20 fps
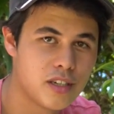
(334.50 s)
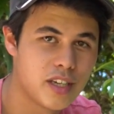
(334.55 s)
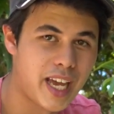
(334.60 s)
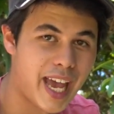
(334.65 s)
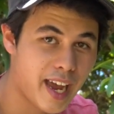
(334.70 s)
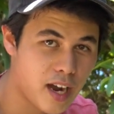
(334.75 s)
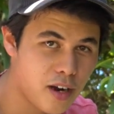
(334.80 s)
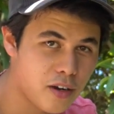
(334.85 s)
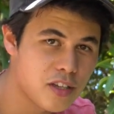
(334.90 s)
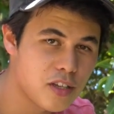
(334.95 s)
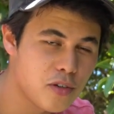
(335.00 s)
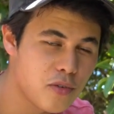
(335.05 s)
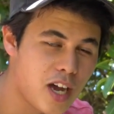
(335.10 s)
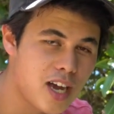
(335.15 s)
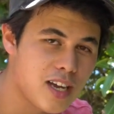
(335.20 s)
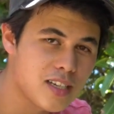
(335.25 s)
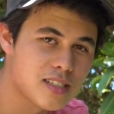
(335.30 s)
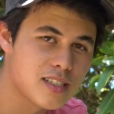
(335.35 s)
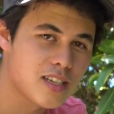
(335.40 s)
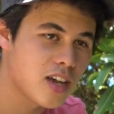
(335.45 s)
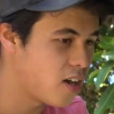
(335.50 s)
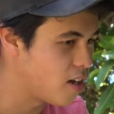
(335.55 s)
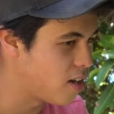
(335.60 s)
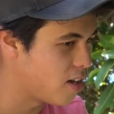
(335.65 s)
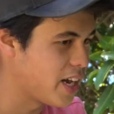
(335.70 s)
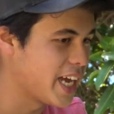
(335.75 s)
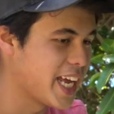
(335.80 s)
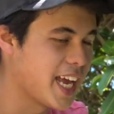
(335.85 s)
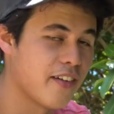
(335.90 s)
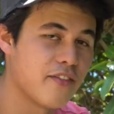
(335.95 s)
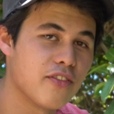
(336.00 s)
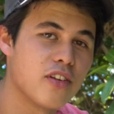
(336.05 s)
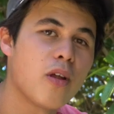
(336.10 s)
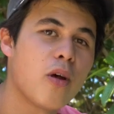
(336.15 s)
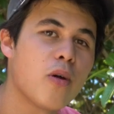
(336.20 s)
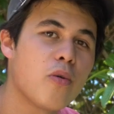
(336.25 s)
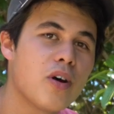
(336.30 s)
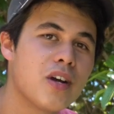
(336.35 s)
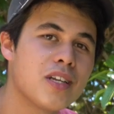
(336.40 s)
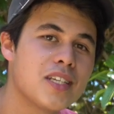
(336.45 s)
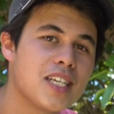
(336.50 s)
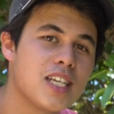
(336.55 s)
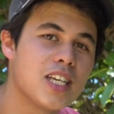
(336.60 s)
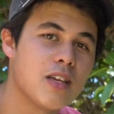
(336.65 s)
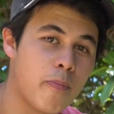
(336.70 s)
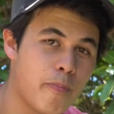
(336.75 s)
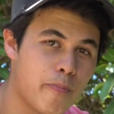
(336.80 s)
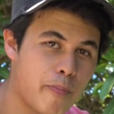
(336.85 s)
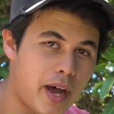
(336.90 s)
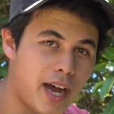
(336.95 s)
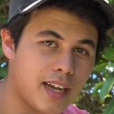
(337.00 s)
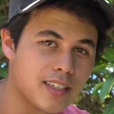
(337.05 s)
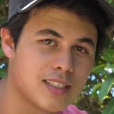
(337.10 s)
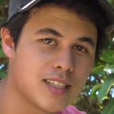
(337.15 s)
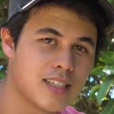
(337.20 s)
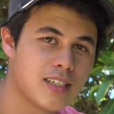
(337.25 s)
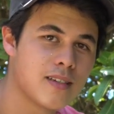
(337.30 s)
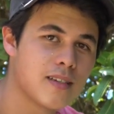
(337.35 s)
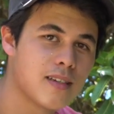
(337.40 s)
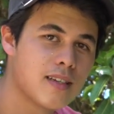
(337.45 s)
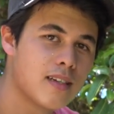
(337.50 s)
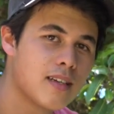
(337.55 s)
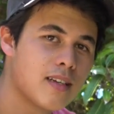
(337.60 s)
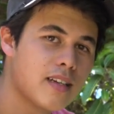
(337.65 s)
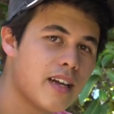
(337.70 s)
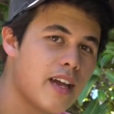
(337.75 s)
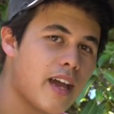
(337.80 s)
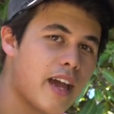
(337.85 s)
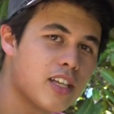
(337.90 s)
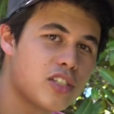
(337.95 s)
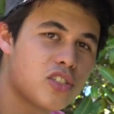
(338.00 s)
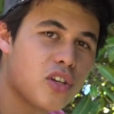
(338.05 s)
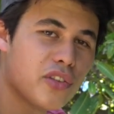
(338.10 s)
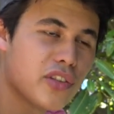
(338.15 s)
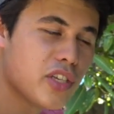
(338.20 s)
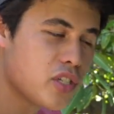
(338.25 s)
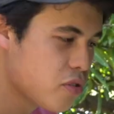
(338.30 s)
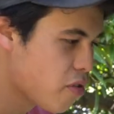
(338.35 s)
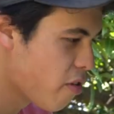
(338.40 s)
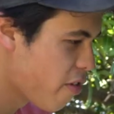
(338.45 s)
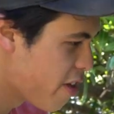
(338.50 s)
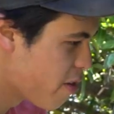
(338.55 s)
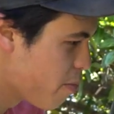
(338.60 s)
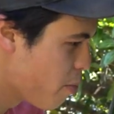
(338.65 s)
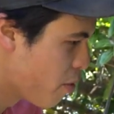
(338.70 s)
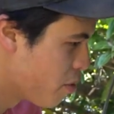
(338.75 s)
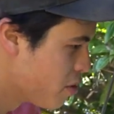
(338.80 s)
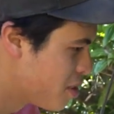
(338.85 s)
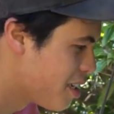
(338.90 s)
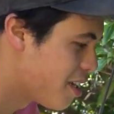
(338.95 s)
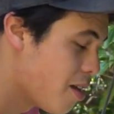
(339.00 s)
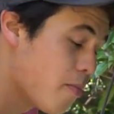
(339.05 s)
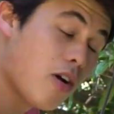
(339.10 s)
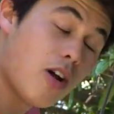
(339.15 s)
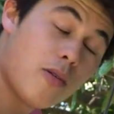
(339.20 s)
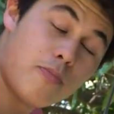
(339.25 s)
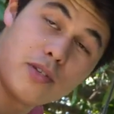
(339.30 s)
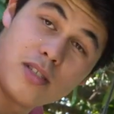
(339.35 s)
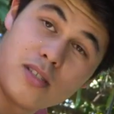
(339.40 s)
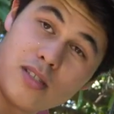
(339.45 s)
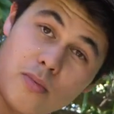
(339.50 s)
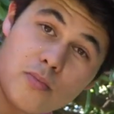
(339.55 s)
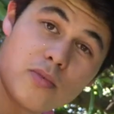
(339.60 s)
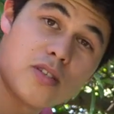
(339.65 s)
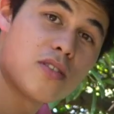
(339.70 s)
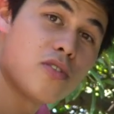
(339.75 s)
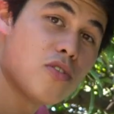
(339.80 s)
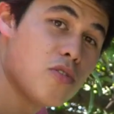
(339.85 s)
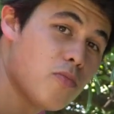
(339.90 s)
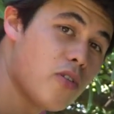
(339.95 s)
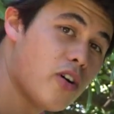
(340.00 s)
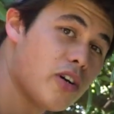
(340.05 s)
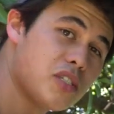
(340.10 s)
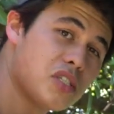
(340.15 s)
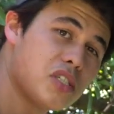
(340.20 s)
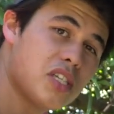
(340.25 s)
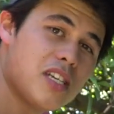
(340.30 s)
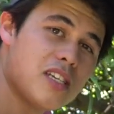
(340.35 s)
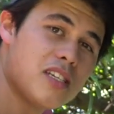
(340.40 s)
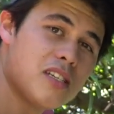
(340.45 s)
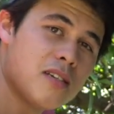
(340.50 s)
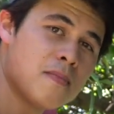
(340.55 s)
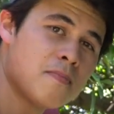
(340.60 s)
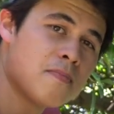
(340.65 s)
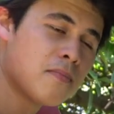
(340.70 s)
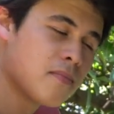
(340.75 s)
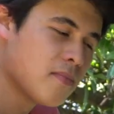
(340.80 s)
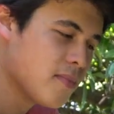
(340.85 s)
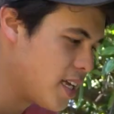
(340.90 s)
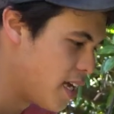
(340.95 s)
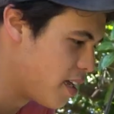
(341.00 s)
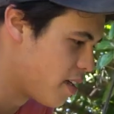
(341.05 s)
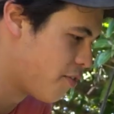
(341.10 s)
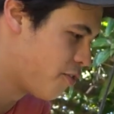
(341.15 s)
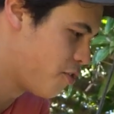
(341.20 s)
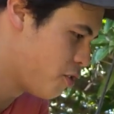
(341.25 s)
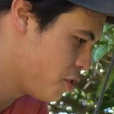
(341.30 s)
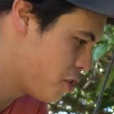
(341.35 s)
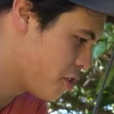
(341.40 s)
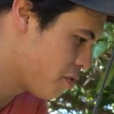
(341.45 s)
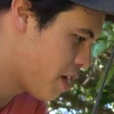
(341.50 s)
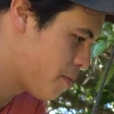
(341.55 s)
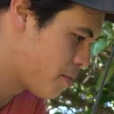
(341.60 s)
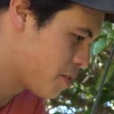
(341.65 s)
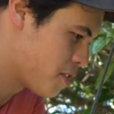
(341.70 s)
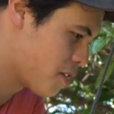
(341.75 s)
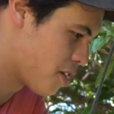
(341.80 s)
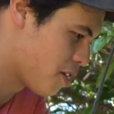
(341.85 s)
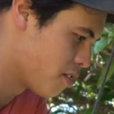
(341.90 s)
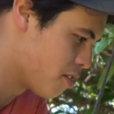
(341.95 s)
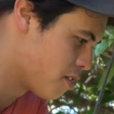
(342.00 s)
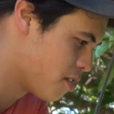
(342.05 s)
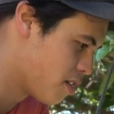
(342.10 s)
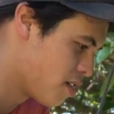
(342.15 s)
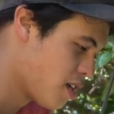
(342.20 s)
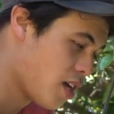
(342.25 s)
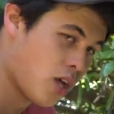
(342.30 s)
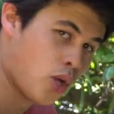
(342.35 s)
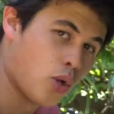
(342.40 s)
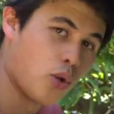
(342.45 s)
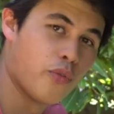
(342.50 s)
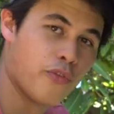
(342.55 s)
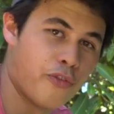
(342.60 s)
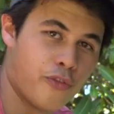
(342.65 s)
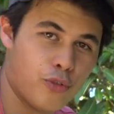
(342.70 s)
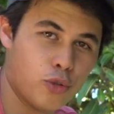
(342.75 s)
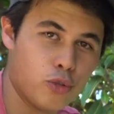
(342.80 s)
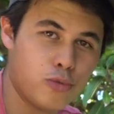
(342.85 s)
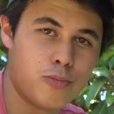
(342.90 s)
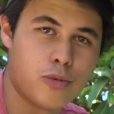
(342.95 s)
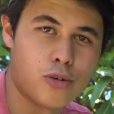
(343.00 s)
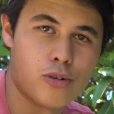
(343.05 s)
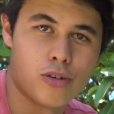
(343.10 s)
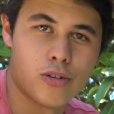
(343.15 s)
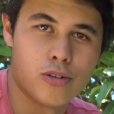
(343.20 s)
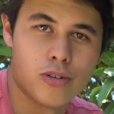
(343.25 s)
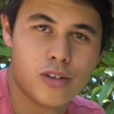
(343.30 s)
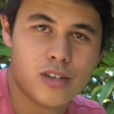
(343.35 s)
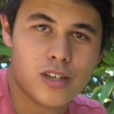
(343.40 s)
How, you ask? I have no idea, but it's on the drawing boards and it might be something you might see in a future episode of Full Bore.